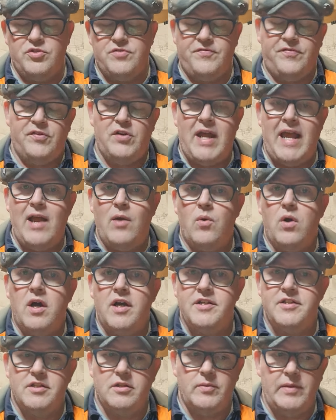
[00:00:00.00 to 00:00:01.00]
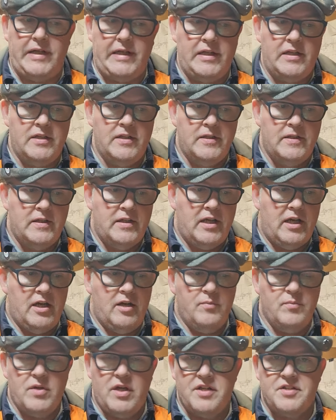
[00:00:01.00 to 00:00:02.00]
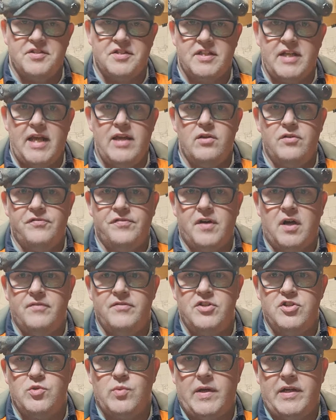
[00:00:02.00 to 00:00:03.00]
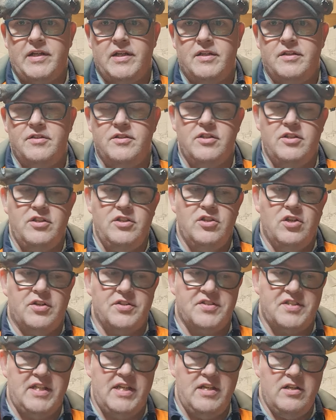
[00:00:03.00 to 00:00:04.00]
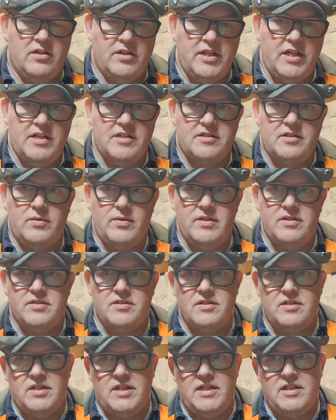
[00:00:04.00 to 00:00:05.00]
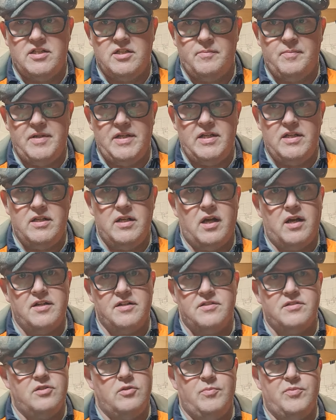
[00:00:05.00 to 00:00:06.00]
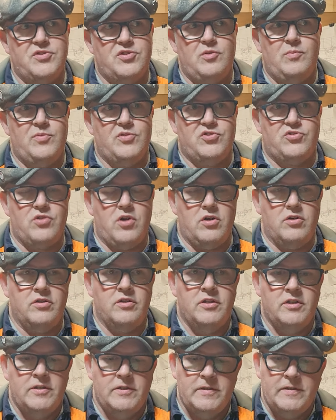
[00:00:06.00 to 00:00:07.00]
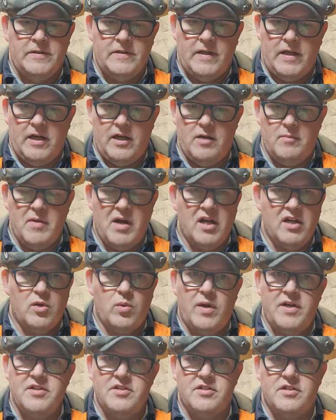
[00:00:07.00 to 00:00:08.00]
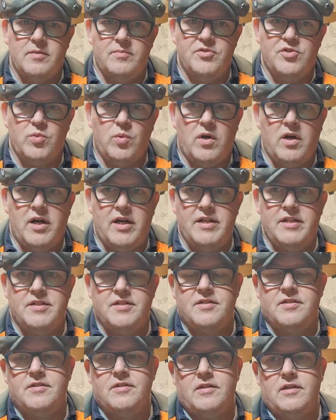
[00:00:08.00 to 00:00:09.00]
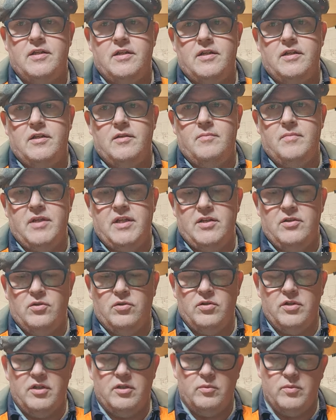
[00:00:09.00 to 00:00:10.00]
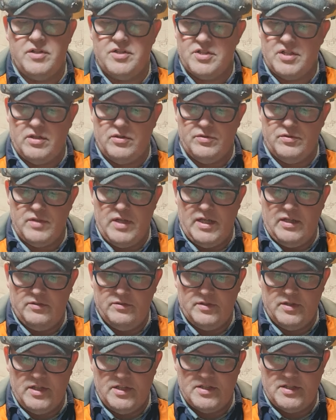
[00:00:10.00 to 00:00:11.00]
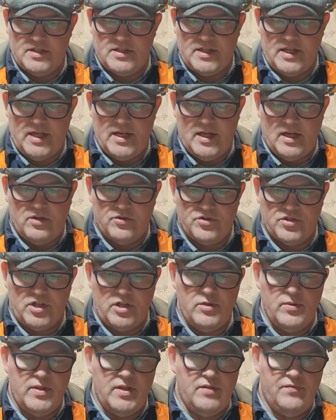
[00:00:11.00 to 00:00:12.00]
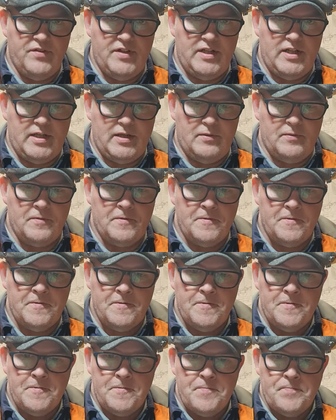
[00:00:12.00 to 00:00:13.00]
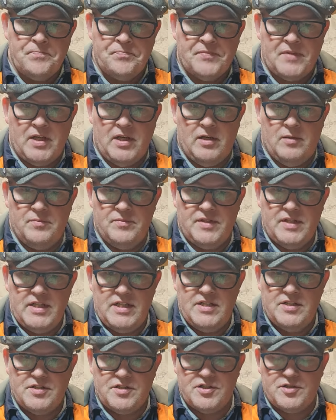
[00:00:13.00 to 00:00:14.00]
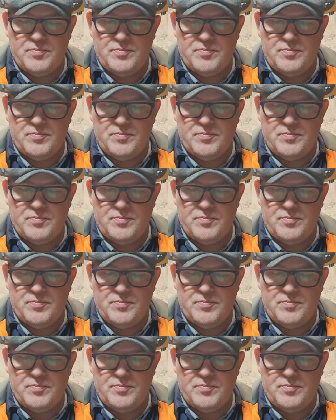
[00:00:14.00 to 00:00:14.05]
for how I do it. A scale 5-inch wagon, you're not sitting on it, so it doesn't need to be like super strong. I quench them twice in oil, which I'll as I say, I'll show you in the video. These